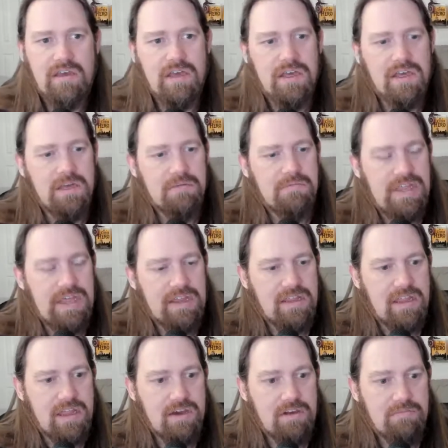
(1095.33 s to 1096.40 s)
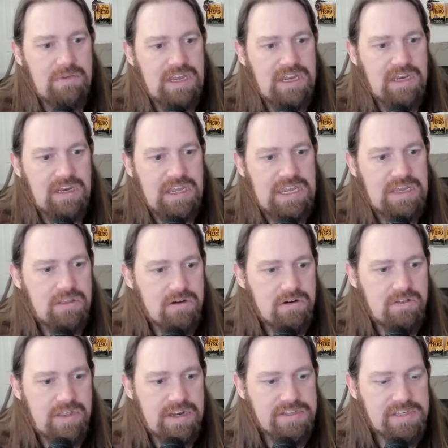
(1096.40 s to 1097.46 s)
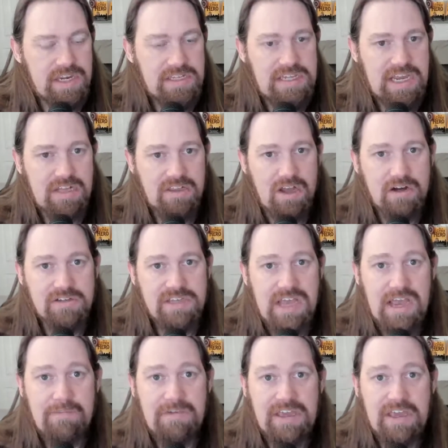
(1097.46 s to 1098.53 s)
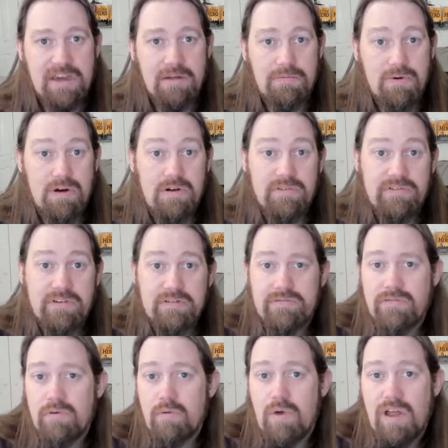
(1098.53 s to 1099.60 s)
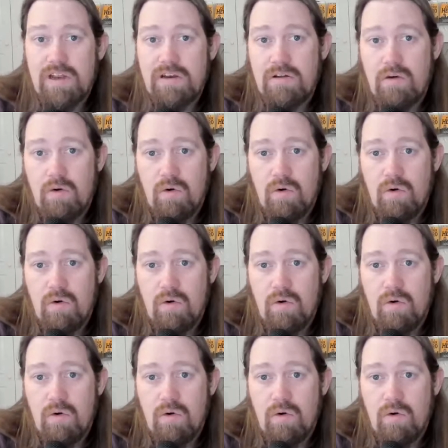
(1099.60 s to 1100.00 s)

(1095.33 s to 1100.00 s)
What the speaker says: That could mean either that it's going to take a long time to get approved for one,